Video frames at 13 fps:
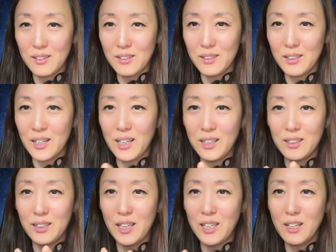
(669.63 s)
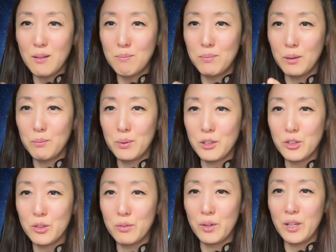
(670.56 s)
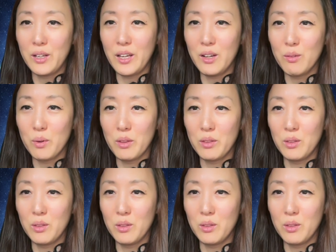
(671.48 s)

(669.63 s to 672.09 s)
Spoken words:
like taking a blood pressure reading with